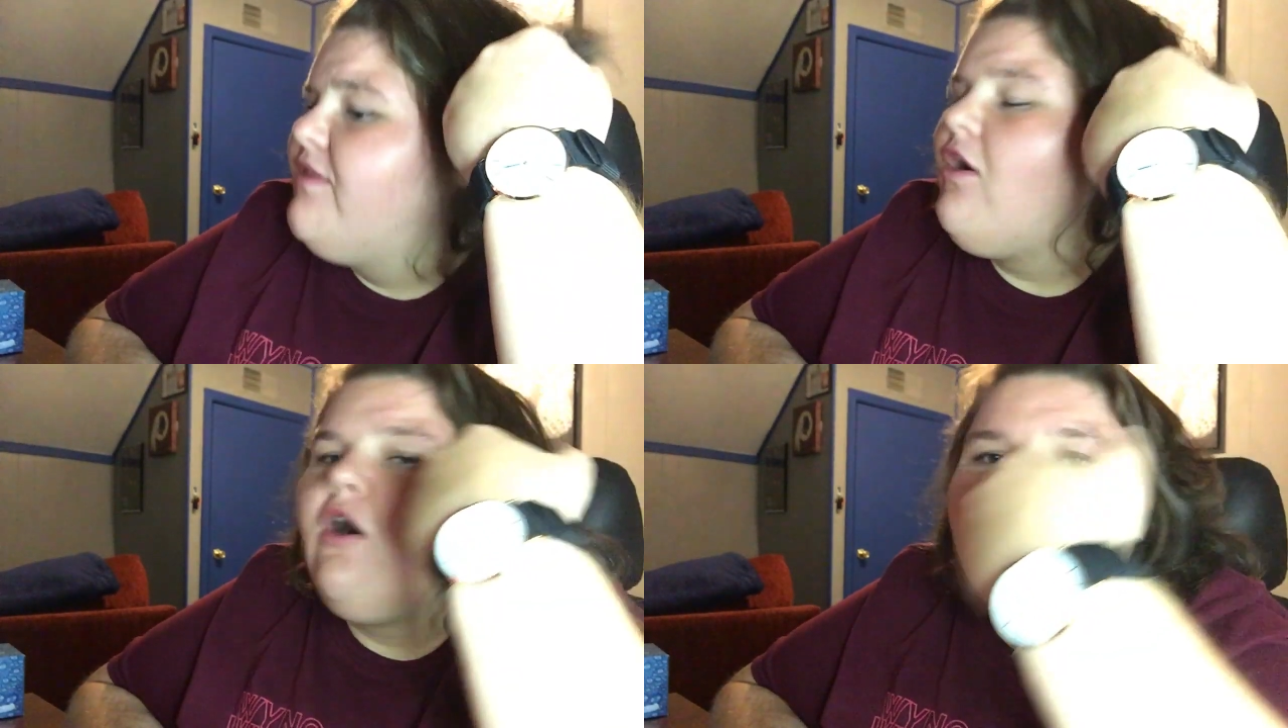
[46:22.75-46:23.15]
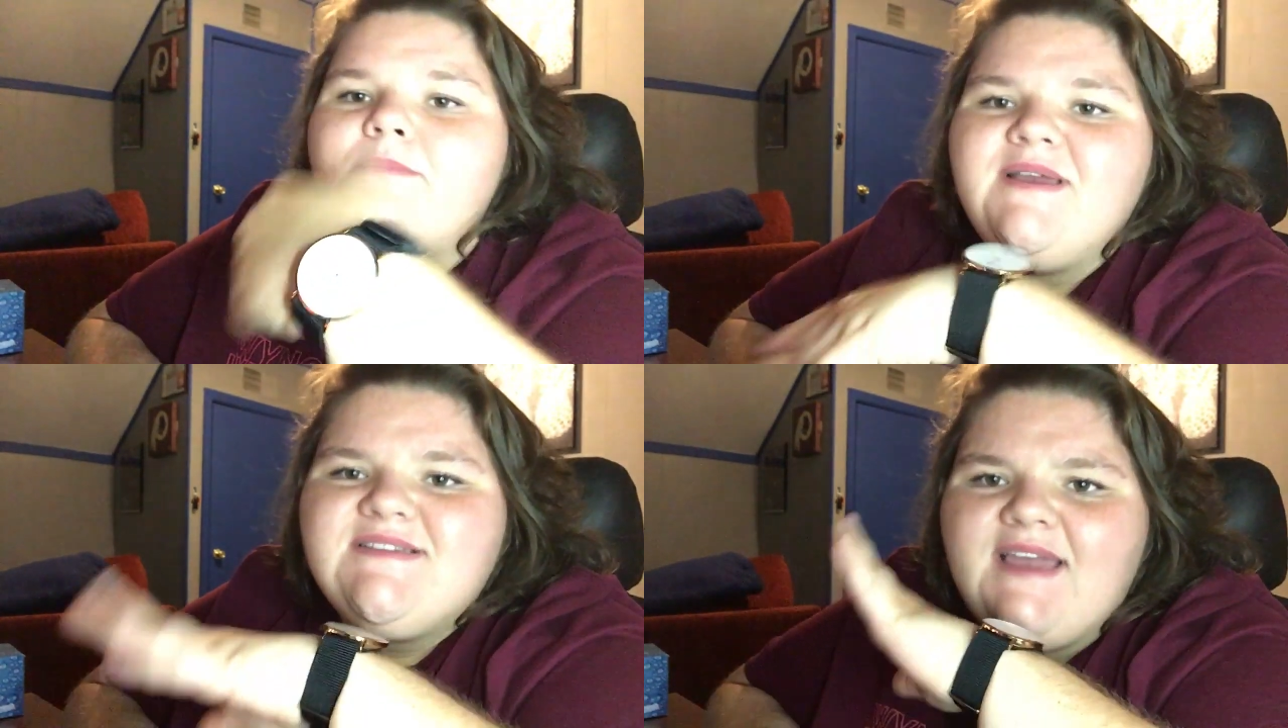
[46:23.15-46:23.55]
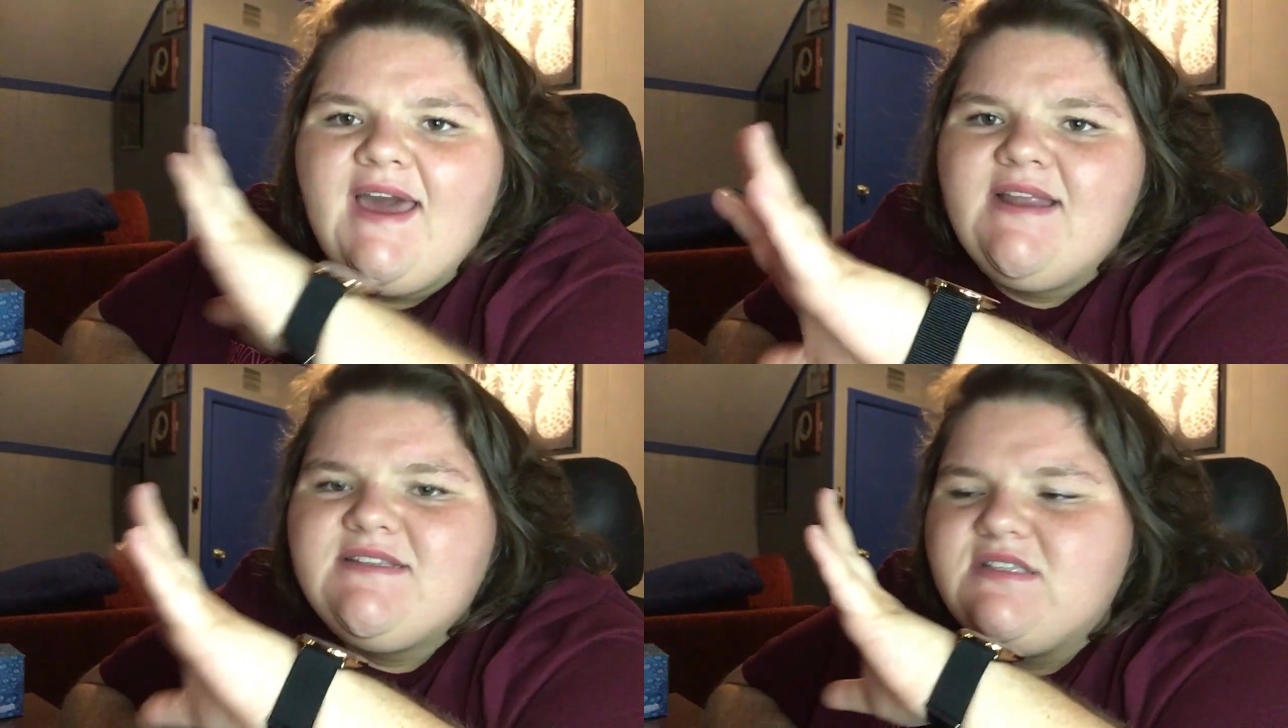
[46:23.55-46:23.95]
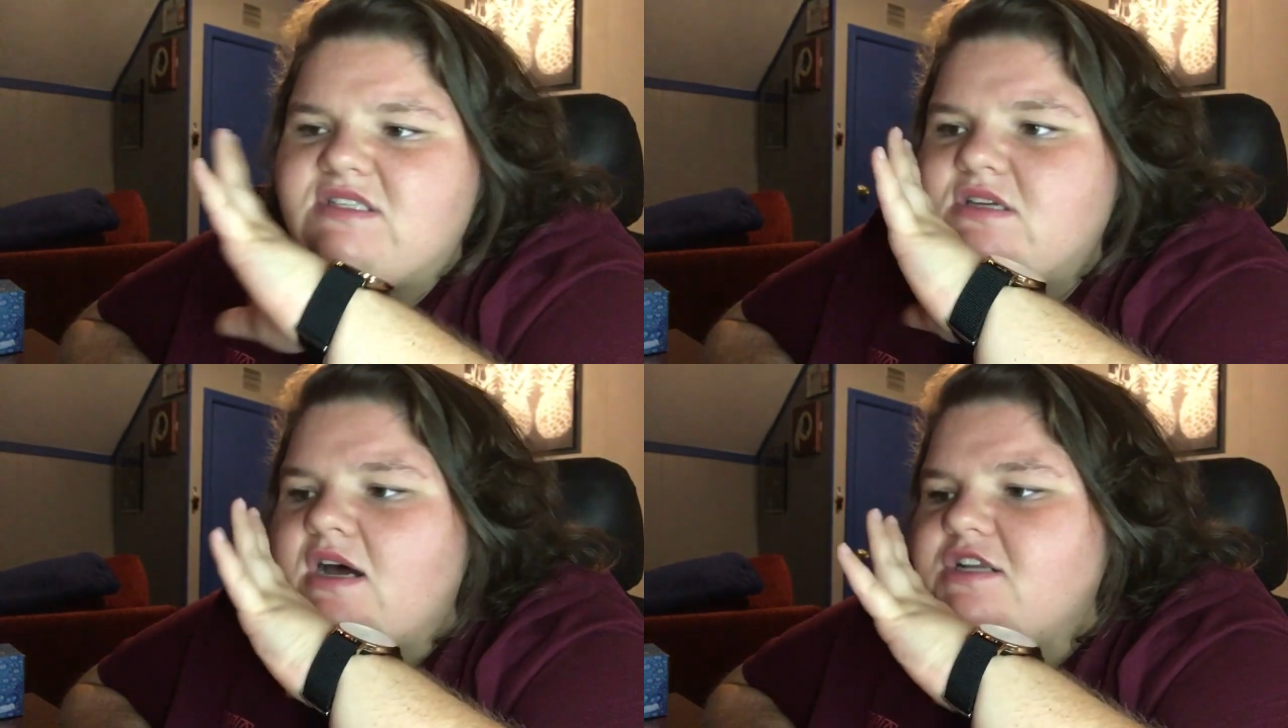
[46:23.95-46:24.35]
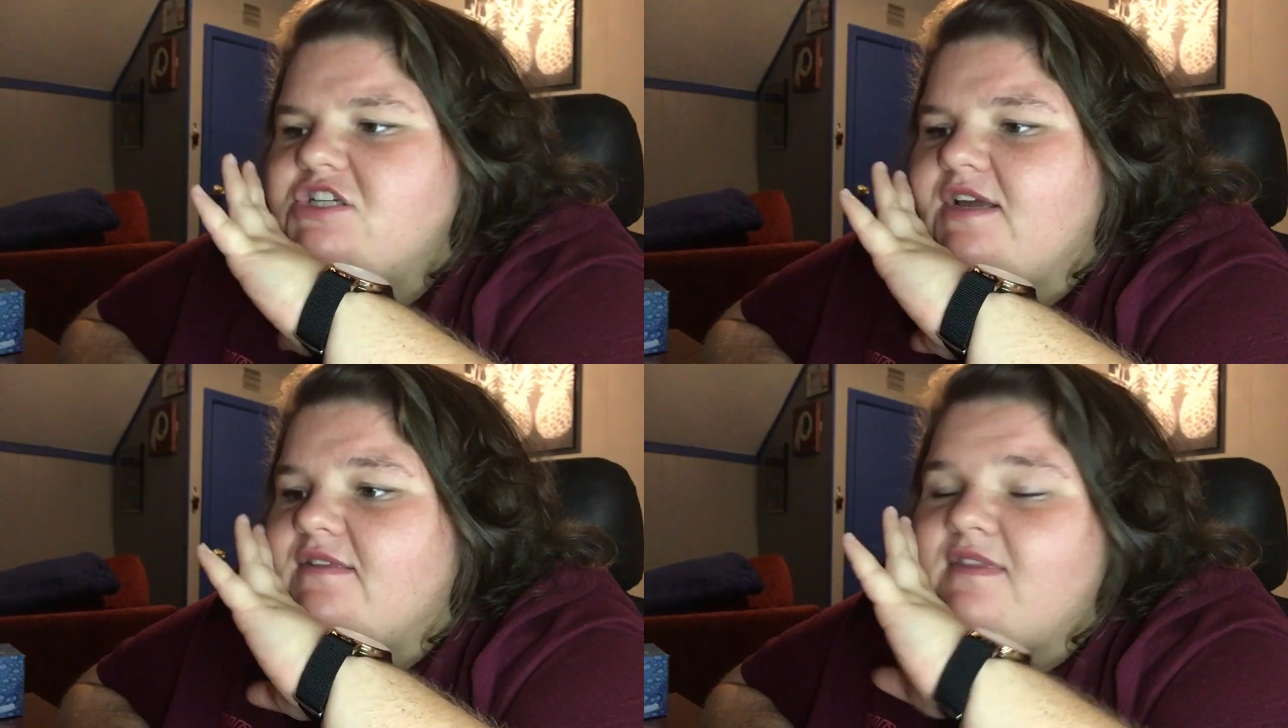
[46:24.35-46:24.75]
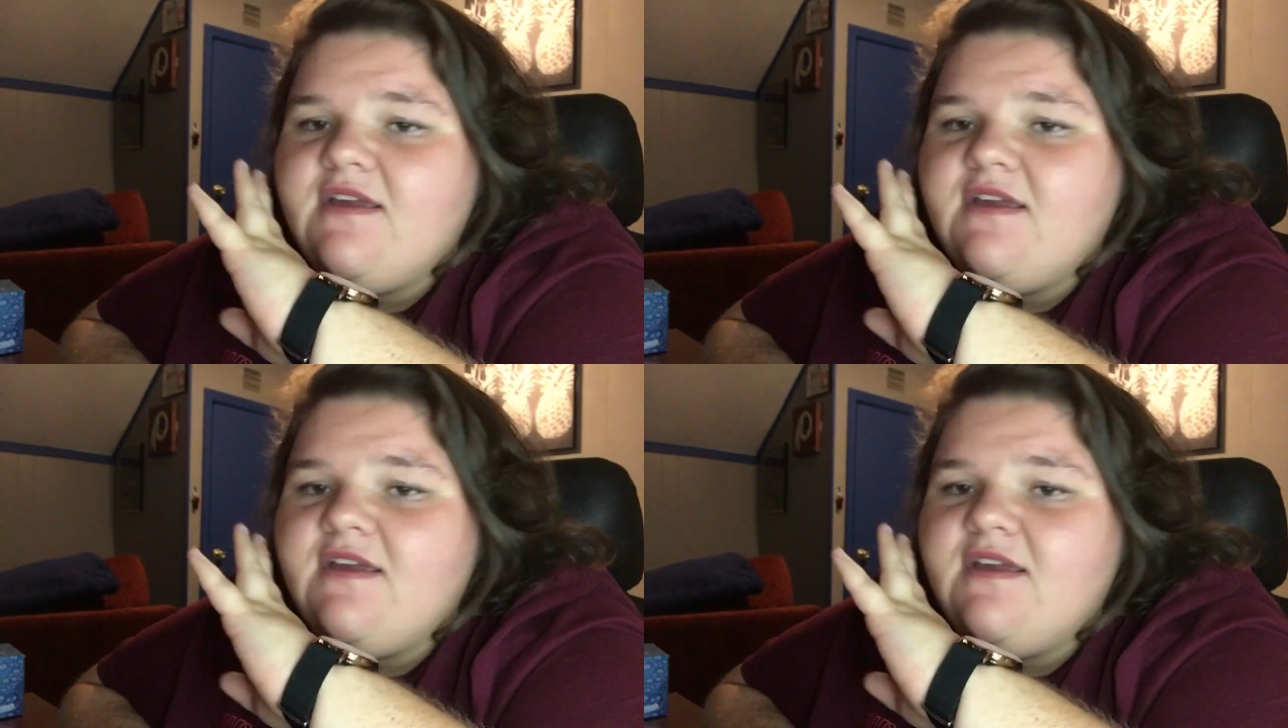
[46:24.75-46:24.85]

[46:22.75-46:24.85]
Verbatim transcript: with all the amazing edits and such and